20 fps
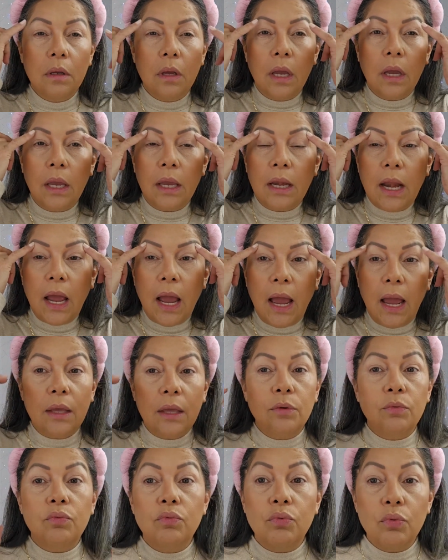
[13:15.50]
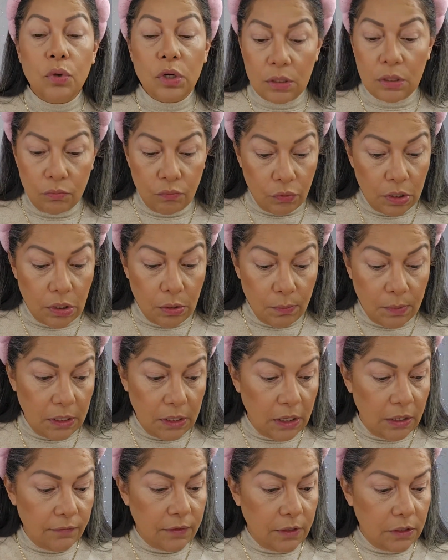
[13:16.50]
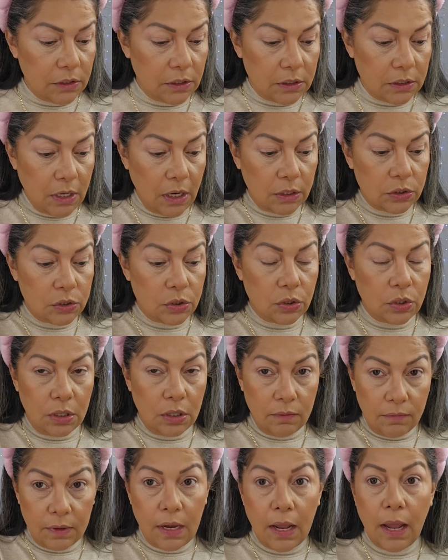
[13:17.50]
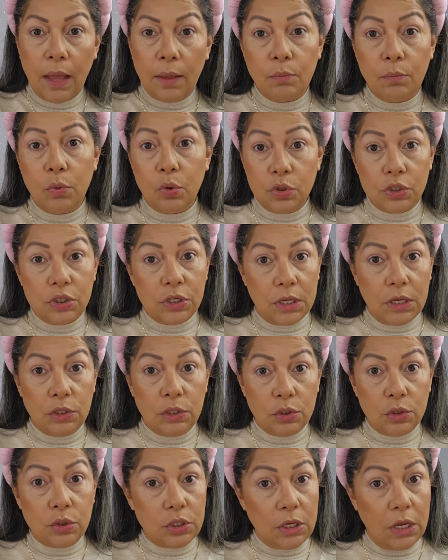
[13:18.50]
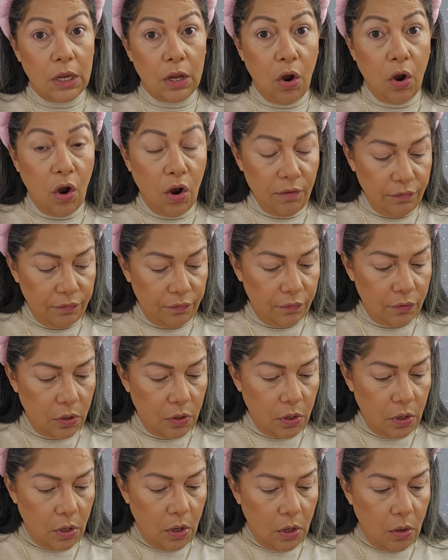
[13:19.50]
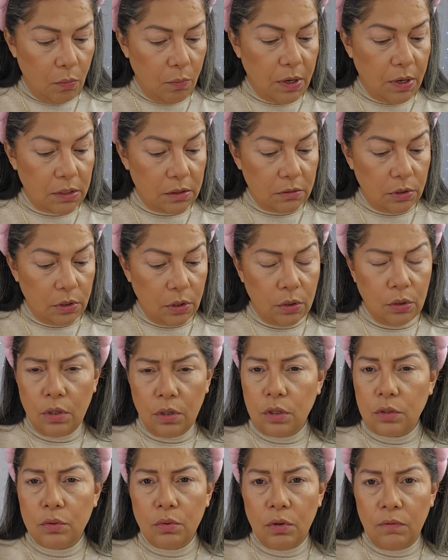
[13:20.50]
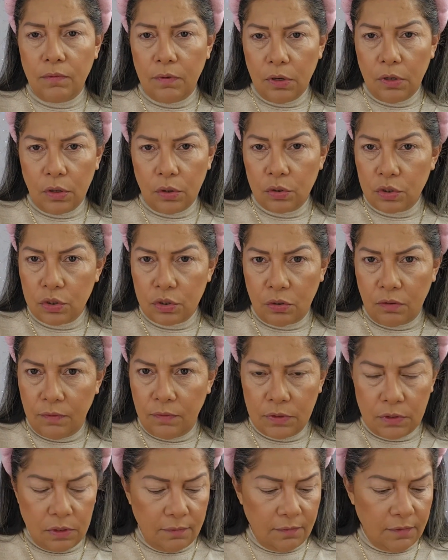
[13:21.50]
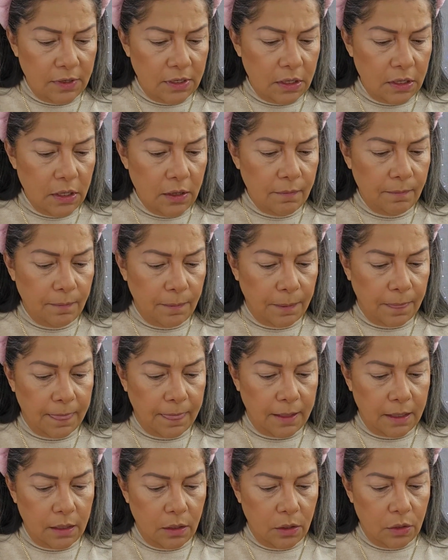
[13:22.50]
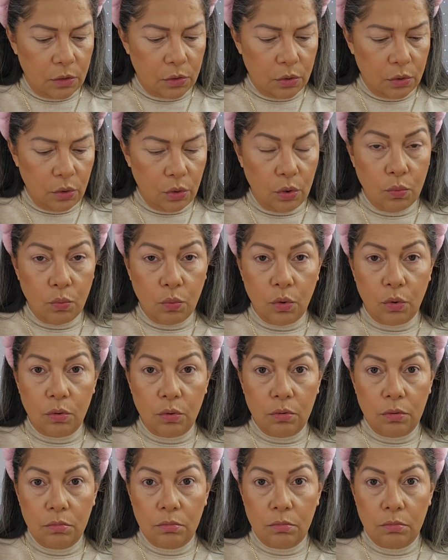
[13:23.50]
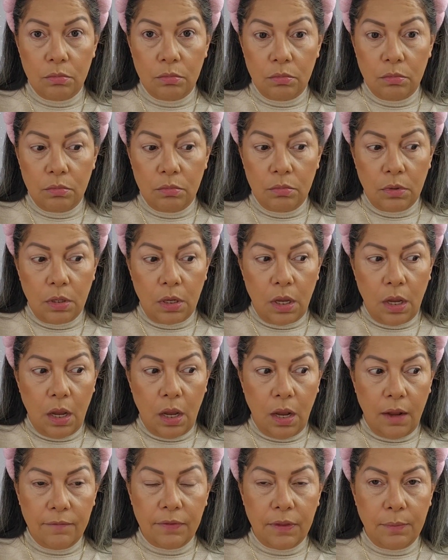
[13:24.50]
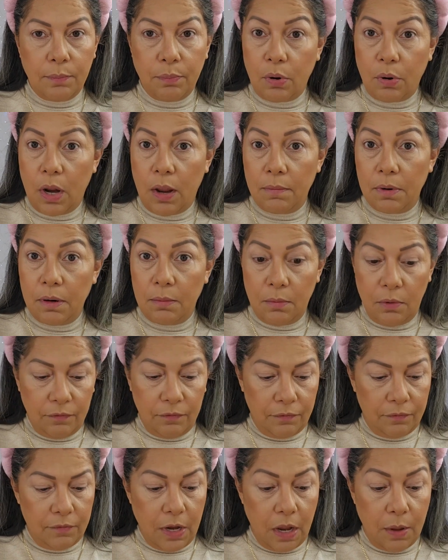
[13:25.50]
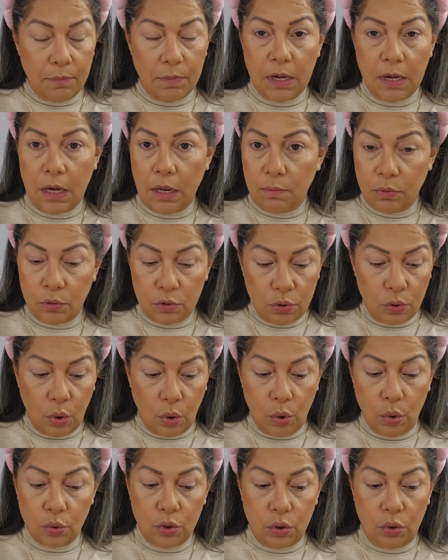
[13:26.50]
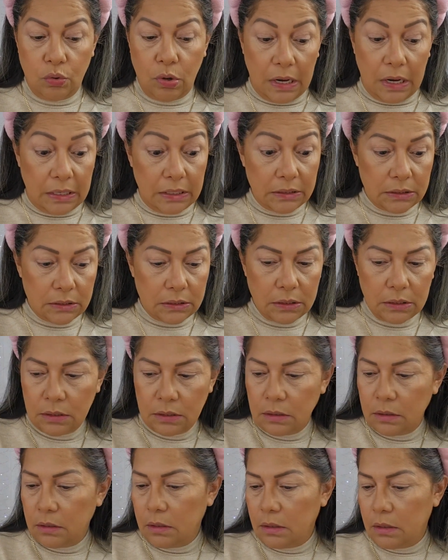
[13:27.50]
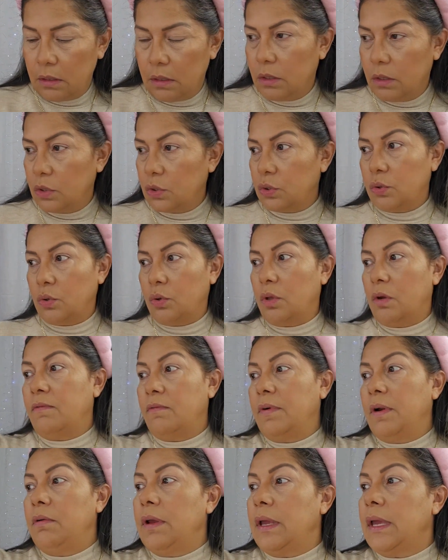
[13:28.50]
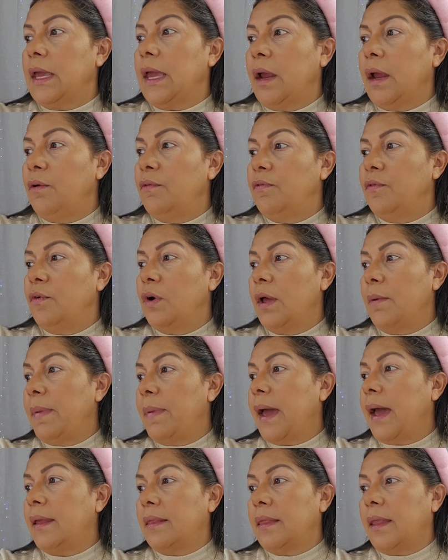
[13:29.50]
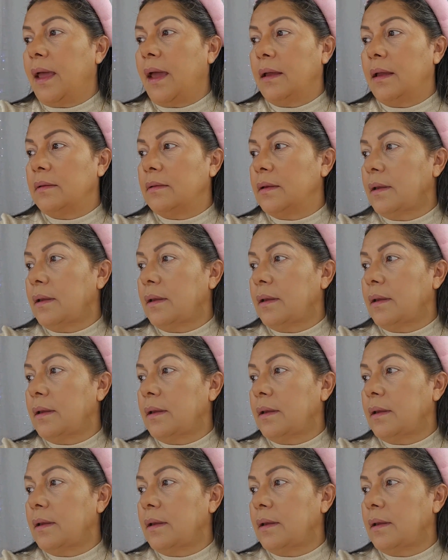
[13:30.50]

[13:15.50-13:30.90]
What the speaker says: and I really believe that the doctor even had more skin to take off. But they do it very conservatively, so you won't have the problem of not being able to close your eyes. So they're very careful about that.